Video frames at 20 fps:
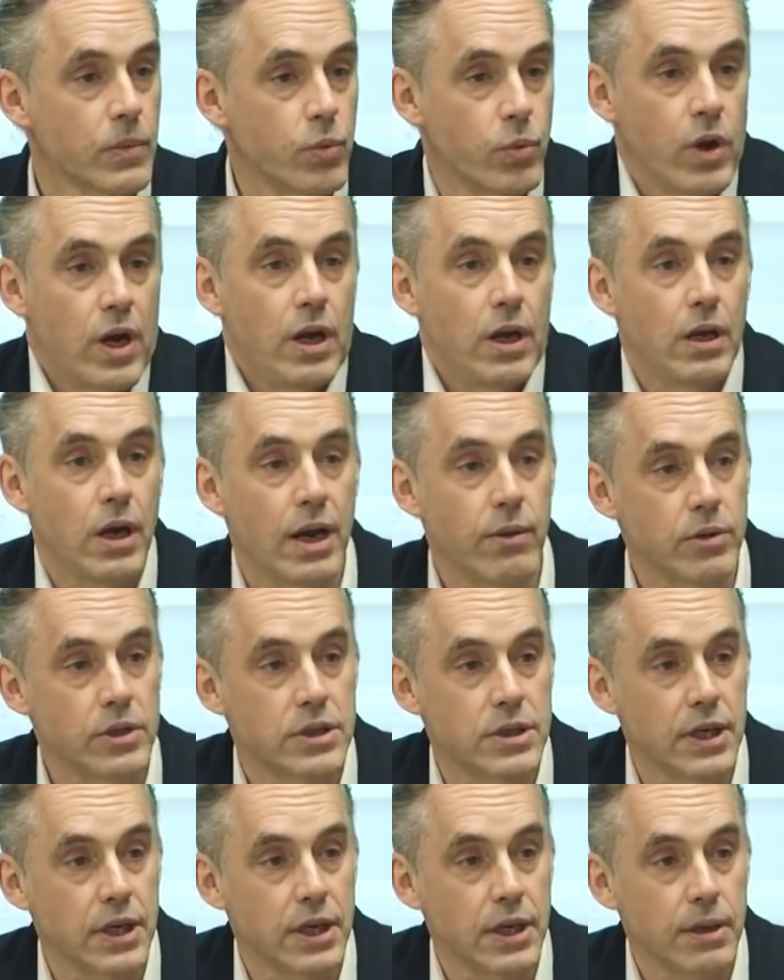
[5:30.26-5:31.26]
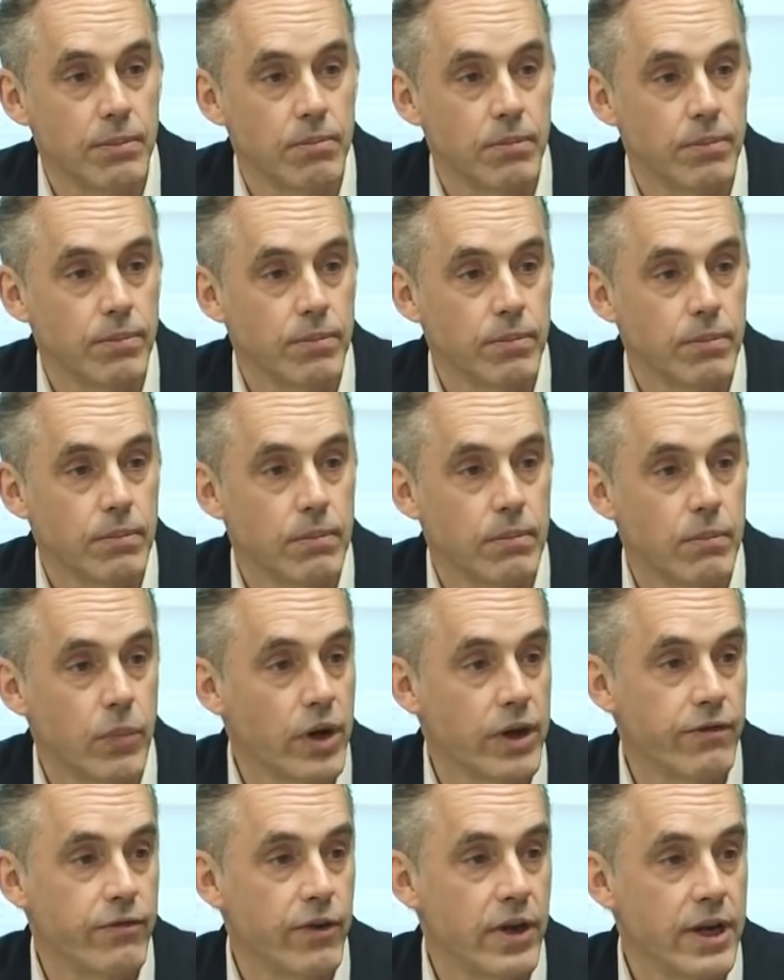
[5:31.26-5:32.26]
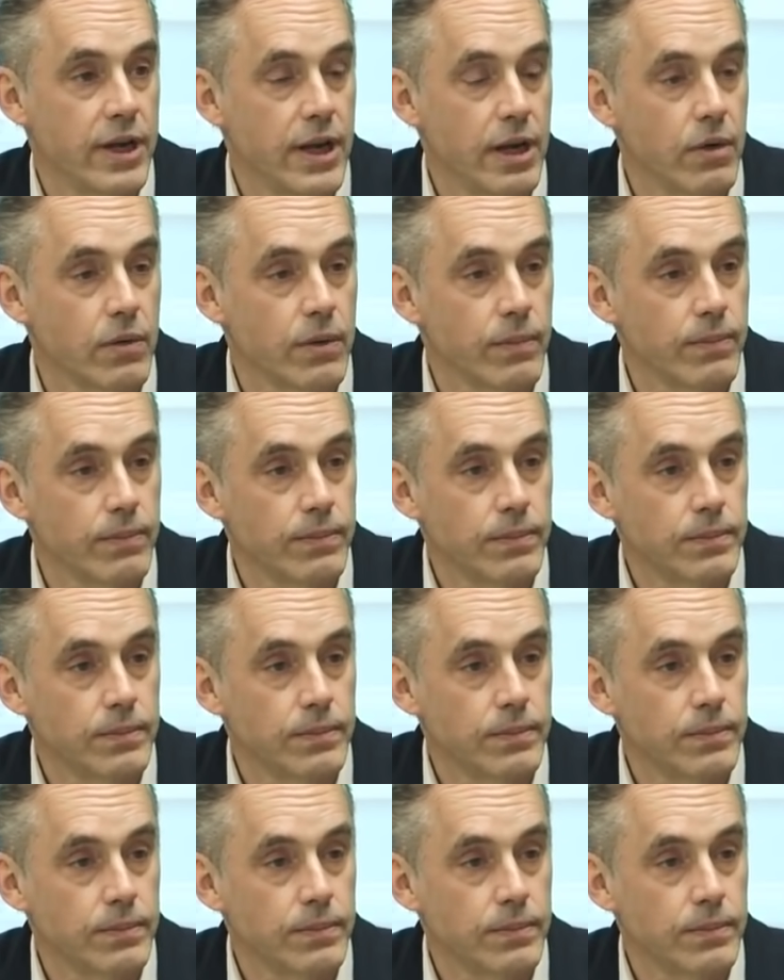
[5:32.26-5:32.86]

Well, I would say, why don't you find out?